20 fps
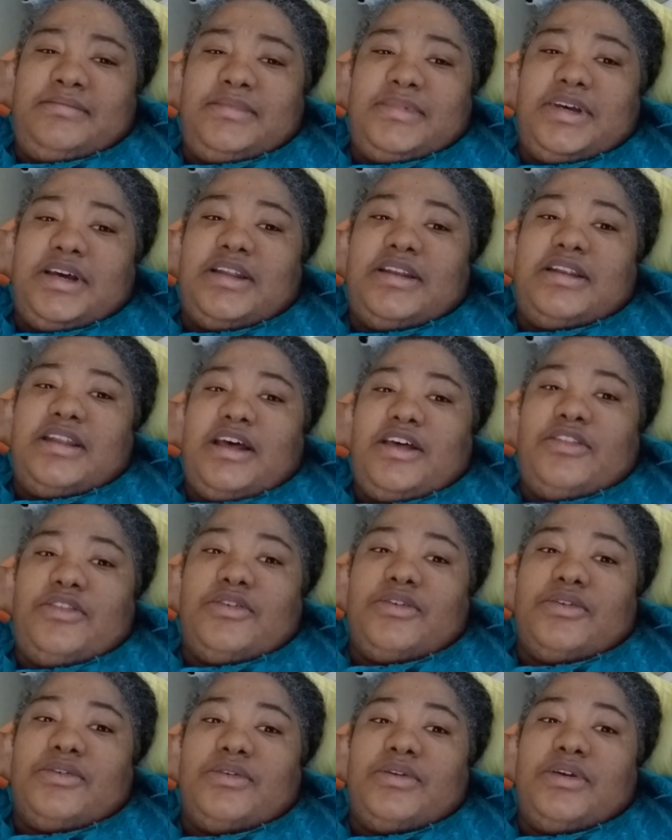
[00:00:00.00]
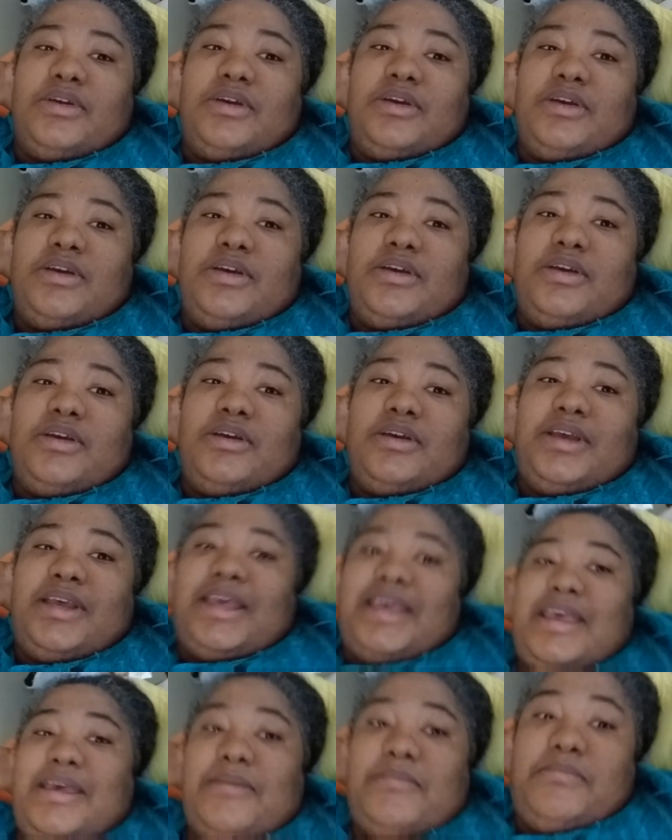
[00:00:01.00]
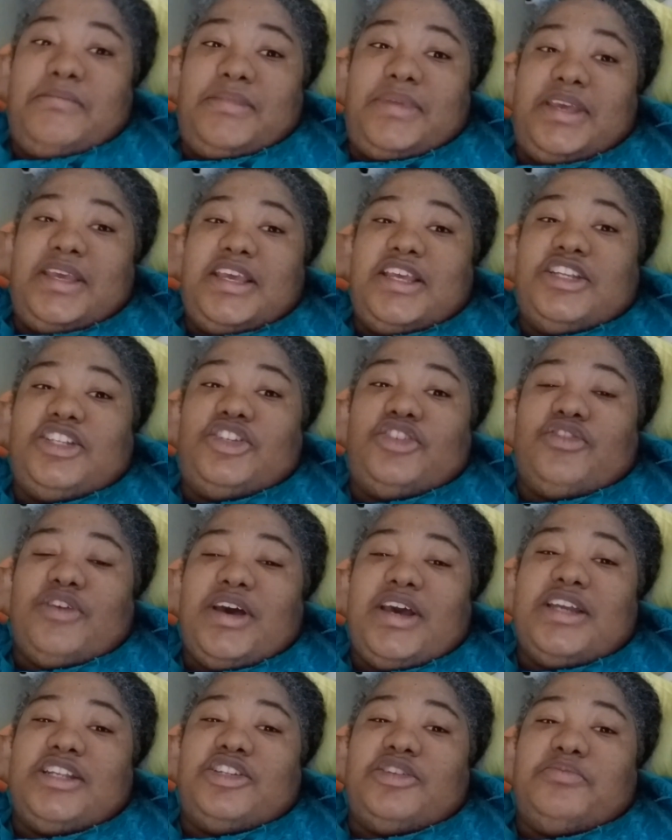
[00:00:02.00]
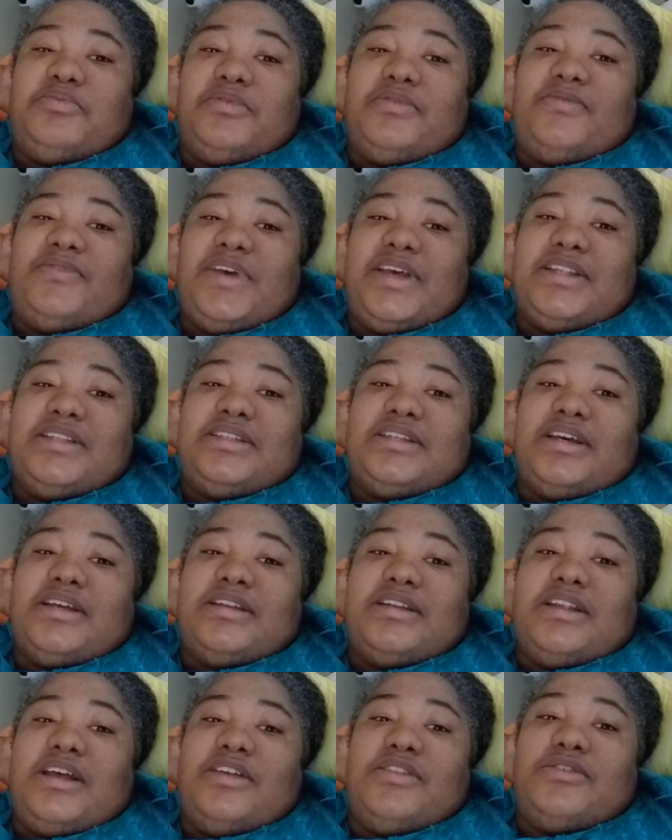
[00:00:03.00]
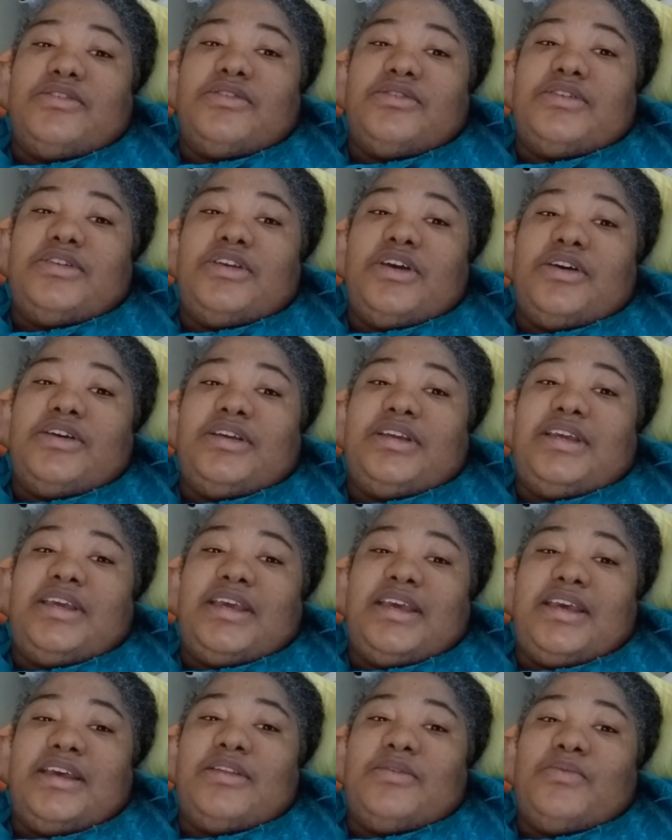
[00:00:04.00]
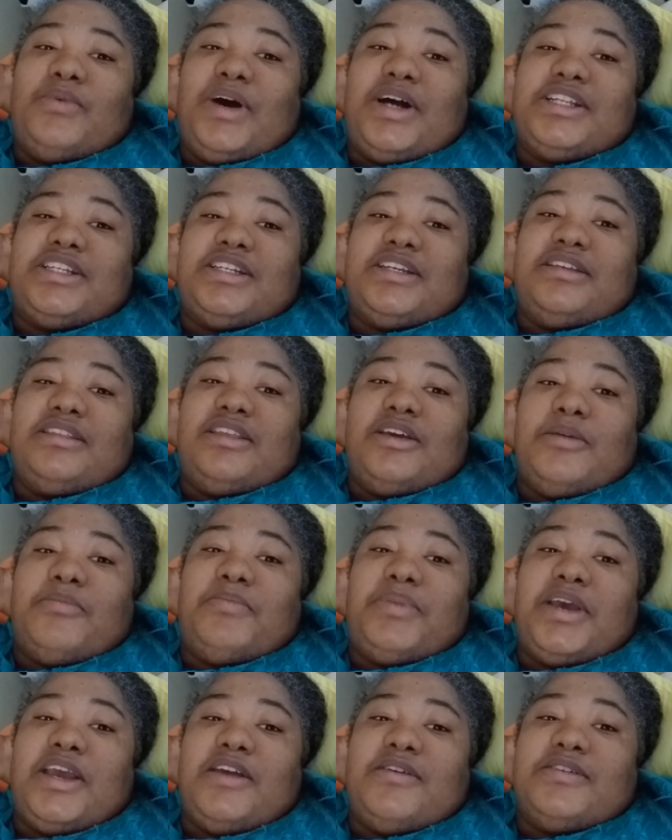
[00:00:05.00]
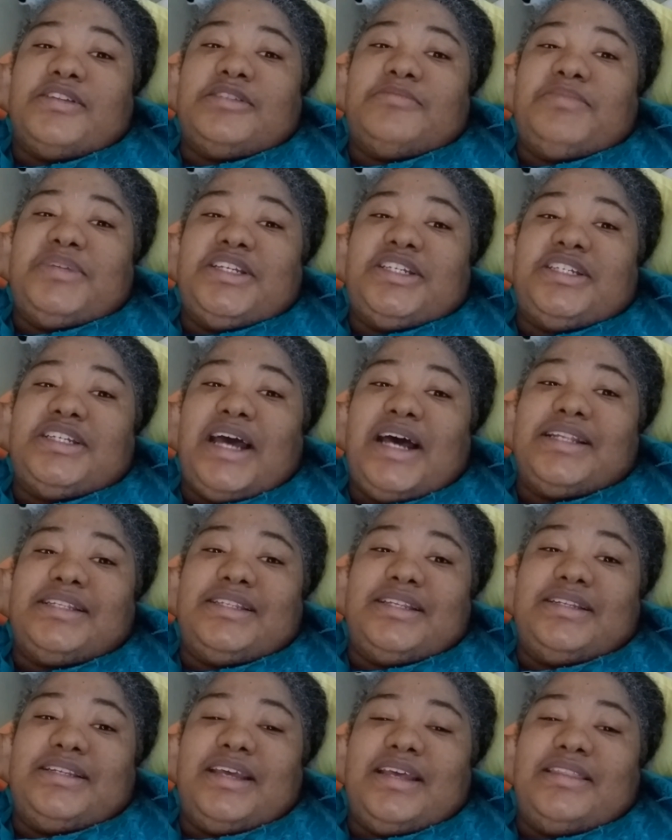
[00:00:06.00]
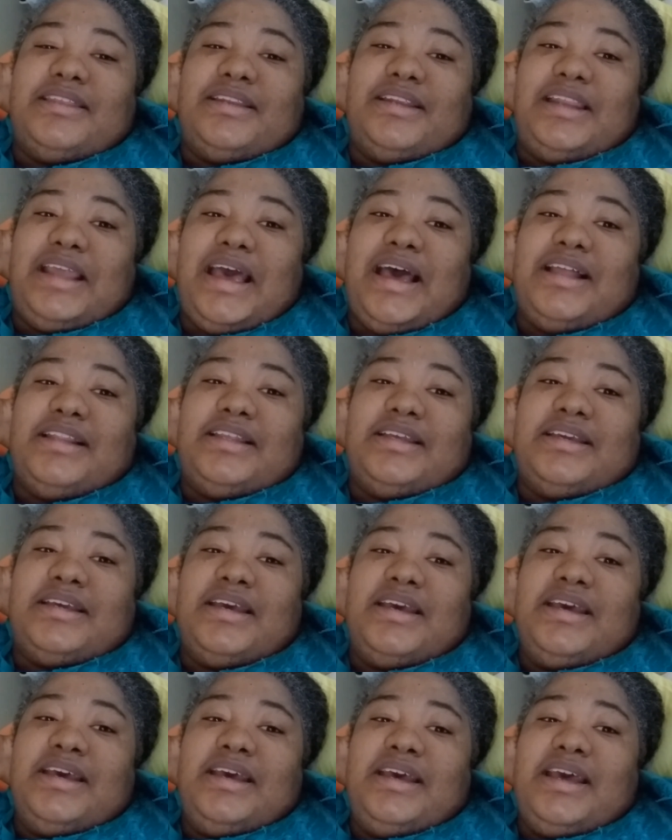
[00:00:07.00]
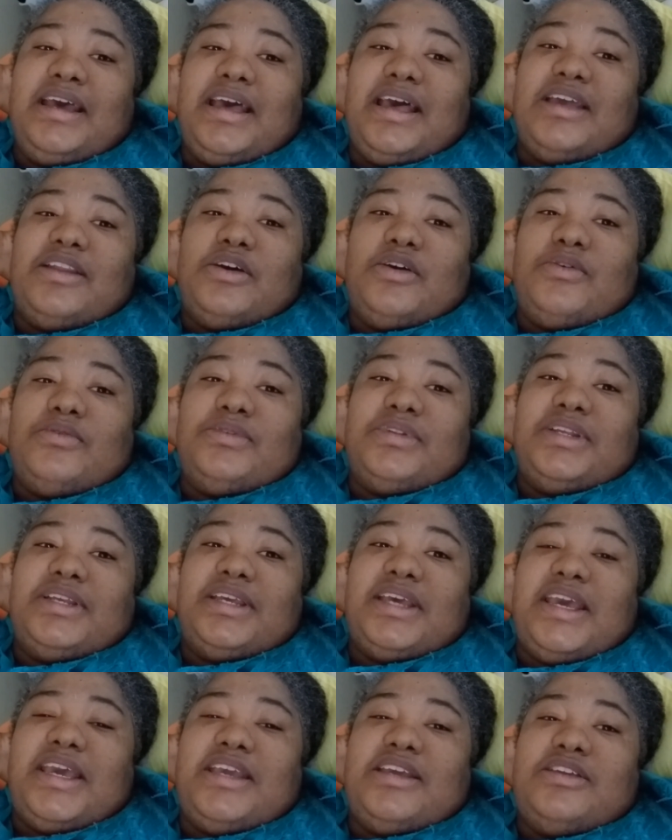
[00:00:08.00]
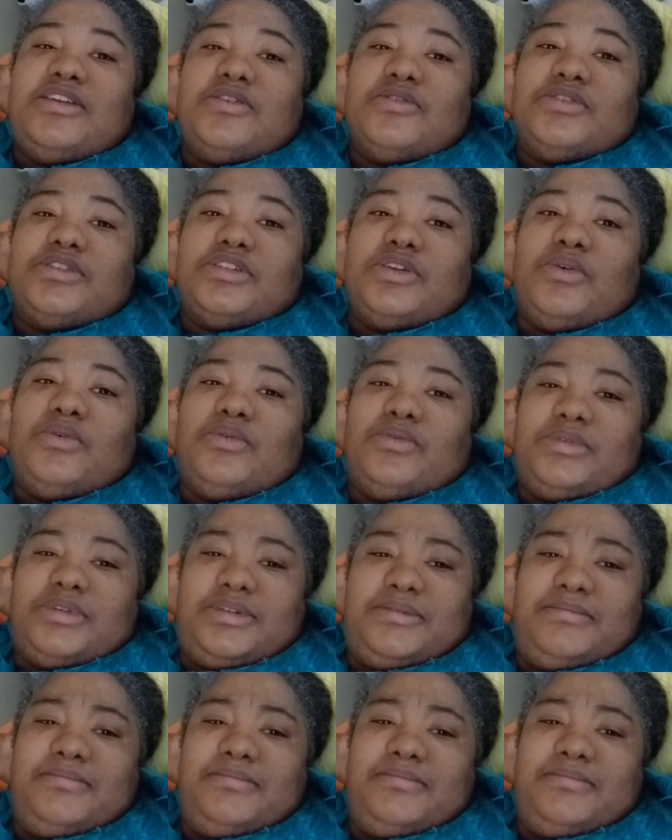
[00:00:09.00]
another him. He's trying to prevent another young kid watching their parents be shot to death in an alley at only 8 years old.